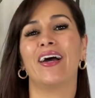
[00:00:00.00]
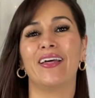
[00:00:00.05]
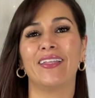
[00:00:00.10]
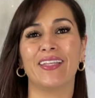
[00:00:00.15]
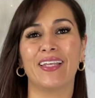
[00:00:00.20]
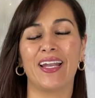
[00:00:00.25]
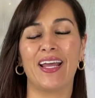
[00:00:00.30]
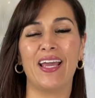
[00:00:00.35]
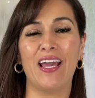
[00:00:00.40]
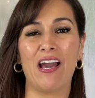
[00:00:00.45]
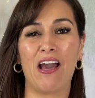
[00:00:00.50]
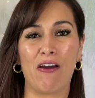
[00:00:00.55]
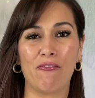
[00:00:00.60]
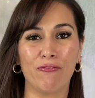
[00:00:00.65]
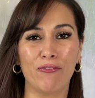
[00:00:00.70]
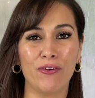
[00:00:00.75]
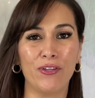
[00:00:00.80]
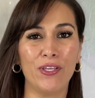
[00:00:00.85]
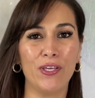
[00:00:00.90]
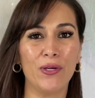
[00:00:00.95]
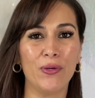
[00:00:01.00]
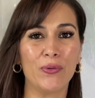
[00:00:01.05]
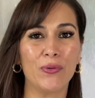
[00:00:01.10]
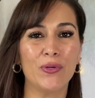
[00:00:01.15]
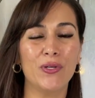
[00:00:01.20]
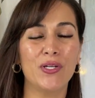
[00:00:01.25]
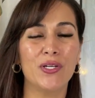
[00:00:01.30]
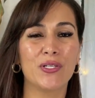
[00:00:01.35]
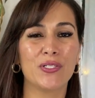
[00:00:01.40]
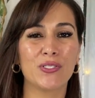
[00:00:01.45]
that I have for you
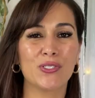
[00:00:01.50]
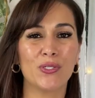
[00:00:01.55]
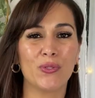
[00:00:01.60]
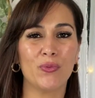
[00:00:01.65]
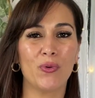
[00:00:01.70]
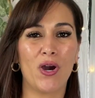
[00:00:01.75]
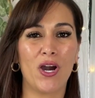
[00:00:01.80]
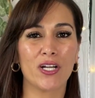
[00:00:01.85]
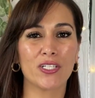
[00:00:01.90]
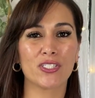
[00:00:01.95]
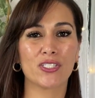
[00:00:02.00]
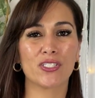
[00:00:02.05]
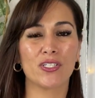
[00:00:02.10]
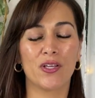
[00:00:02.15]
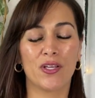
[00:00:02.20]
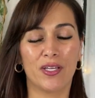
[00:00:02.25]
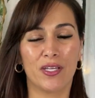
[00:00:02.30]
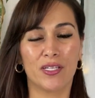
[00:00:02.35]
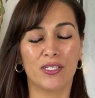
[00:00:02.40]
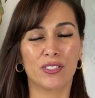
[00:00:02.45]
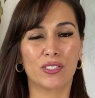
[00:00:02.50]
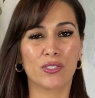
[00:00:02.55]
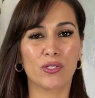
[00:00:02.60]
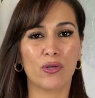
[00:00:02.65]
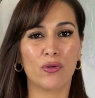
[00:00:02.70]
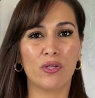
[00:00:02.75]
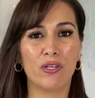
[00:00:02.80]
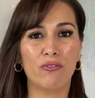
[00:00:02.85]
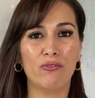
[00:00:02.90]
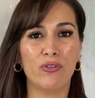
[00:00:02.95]
to watch. So
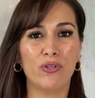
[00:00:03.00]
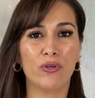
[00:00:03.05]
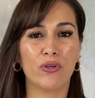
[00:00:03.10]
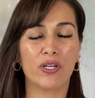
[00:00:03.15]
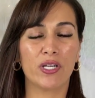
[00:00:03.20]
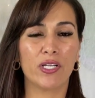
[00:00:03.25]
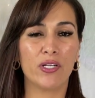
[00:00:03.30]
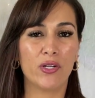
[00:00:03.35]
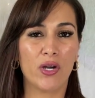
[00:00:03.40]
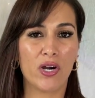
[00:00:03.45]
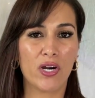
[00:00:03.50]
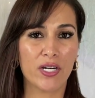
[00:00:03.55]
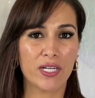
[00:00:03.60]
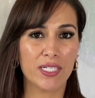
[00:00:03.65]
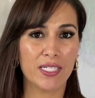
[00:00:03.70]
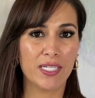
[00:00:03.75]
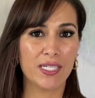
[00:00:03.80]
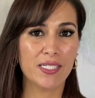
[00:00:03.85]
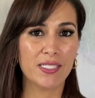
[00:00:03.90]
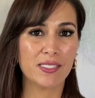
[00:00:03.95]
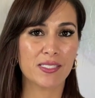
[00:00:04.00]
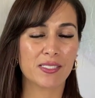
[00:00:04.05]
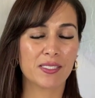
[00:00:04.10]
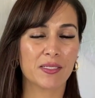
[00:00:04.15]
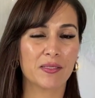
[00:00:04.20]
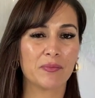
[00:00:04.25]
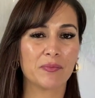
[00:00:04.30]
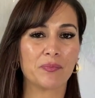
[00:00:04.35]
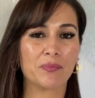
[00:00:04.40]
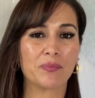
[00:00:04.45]
if you're an artist
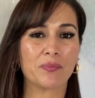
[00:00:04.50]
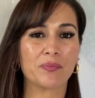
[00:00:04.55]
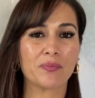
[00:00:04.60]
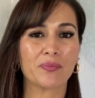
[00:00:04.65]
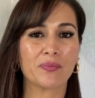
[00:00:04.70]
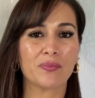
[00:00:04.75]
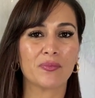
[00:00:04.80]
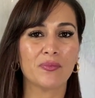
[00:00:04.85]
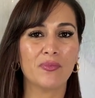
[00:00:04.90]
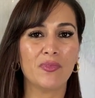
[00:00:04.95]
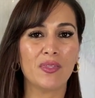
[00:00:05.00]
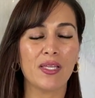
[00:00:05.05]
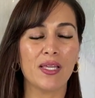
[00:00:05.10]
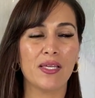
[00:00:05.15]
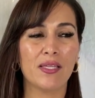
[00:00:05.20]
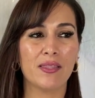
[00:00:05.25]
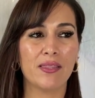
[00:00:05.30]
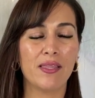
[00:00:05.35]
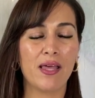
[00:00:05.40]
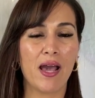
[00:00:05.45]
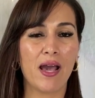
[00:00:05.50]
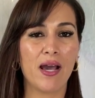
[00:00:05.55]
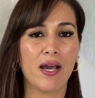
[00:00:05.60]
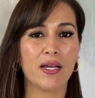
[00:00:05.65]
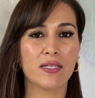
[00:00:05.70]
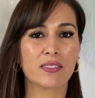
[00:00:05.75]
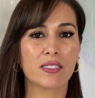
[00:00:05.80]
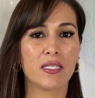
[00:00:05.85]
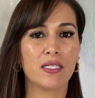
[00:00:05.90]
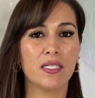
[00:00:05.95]

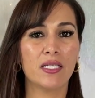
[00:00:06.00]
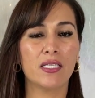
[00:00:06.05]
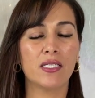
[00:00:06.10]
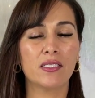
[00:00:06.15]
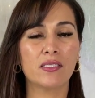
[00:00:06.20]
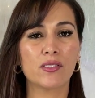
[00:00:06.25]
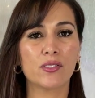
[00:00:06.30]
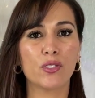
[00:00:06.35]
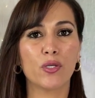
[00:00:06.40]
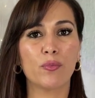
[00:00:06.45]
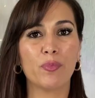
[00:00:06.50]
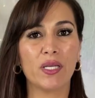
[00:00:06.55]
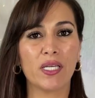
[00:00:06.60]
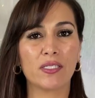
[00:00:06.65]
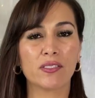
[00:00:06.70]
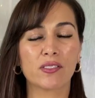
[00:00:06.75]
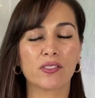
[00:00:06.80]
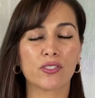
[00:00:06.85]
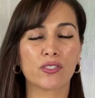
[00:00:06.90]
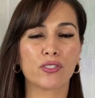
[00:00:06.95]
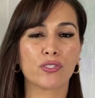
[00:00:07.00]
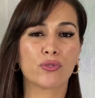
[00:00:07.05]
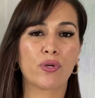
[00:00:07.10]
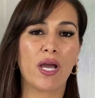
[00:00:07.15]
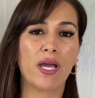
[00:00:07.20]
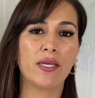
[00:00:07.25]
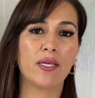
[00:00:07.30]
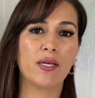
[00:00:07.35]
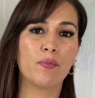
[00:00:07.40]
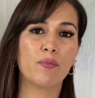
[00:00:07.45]
that needs your paints to
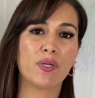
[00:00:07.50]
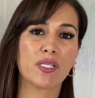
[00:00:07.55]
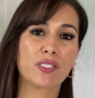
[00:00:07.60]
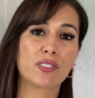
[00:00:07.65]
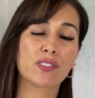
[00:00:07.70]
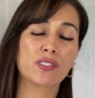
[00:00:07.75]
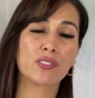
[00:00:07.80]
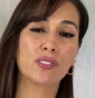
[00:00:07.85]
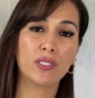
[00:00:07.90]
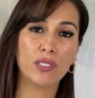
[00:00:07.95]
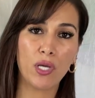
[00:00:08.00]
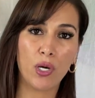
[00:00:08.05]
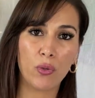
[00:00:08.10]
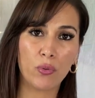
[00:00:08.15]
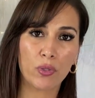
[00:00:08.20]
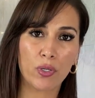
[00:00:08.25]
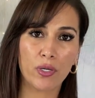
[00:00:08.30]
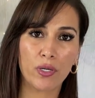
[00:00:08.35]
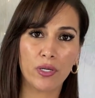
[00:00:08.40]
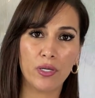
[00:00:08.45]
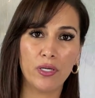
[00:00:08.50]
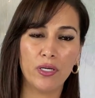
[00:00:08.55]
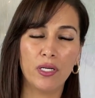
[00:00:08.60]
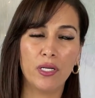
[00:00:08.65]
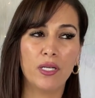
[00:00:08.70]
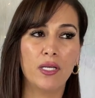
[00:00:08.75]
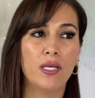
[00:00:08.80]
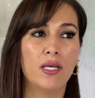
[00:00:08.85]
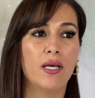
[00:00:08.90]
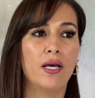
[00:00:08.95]
dry a bit slower,
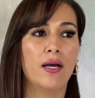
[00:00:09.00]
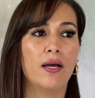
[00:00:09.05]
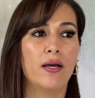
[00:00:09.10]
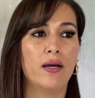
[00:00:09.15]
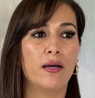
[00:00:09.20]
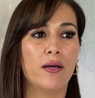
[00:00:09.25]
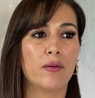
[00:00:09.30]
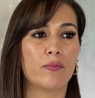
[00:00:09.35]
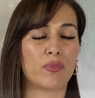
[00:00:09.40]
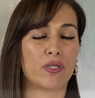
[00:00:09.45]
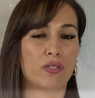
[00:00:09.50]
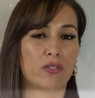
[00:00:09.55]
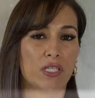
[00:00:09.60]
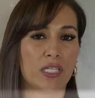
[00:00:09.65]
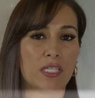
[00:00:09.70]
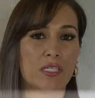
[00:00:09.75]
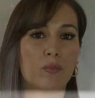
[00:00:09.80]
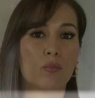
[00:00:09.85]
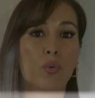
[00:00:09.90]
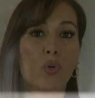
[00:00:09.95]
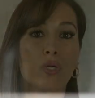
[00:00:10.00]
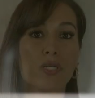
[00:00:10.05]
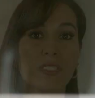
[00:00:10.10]
you need more